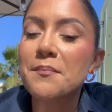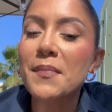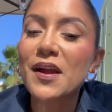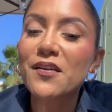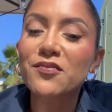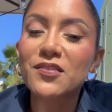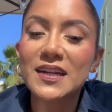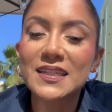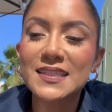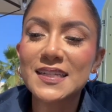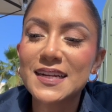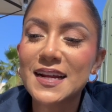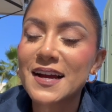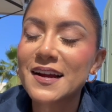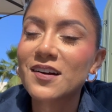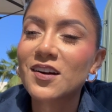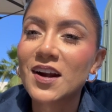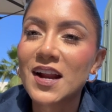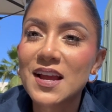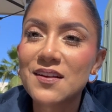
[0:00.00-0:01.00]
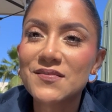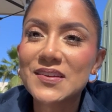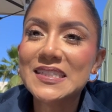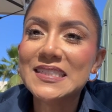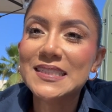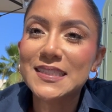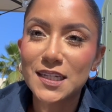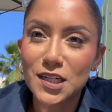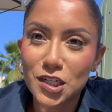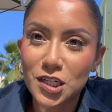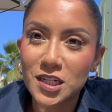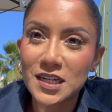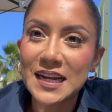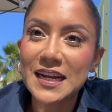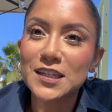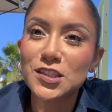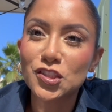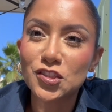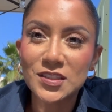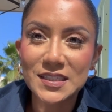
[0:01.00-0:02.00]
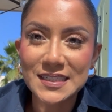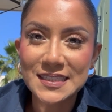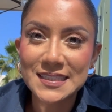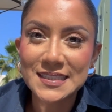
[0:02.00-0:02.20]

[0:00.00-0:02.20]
My friend and I are having dinner and drinks